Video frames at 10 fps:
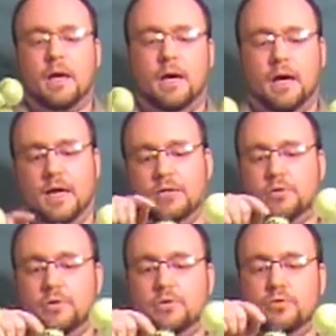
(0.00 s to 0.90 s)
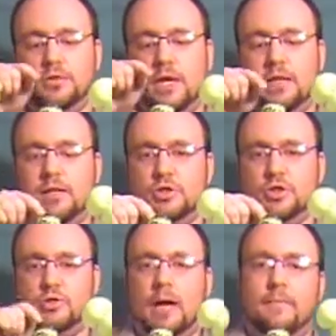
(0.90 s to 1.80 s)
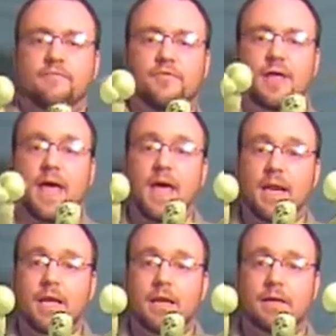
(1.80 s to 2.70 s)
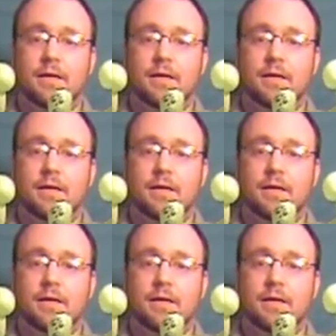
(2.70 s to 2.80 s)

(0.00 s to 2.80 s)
I do use the scrap for the head.